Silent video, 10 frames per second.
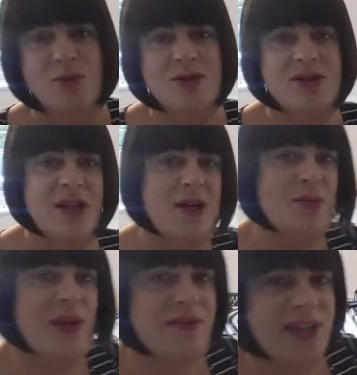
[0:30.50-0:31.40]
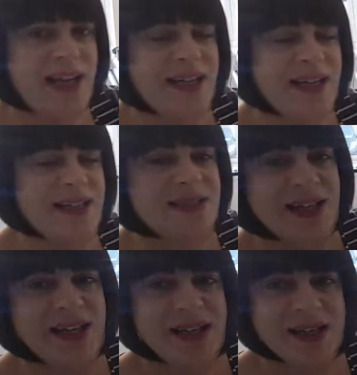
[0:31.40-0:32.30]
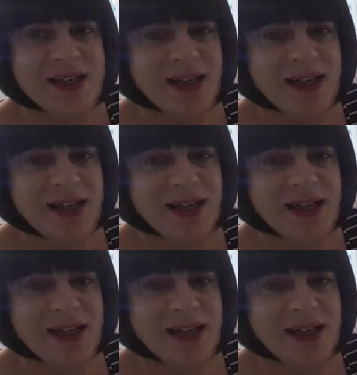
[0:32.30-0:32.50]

We'll start with the HST.